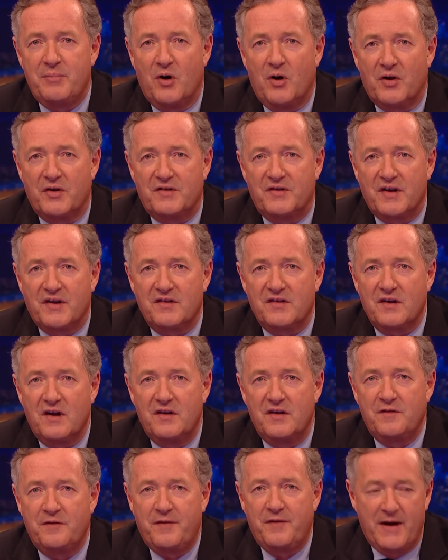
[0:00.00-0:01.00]
politics
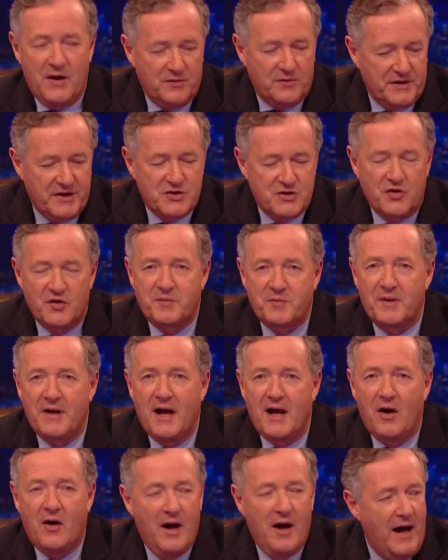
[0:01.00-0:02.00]
has failed. And he joins me
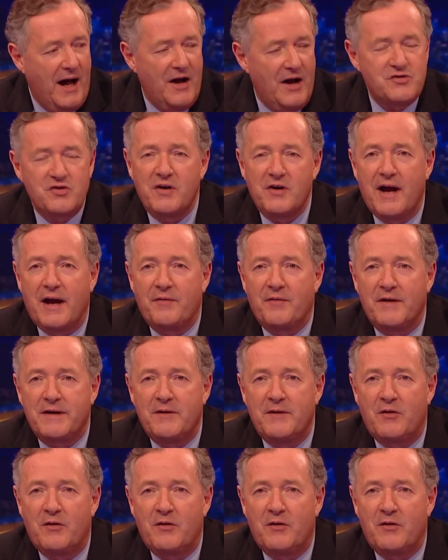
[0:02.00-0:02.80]
now. Andrew Yang, thank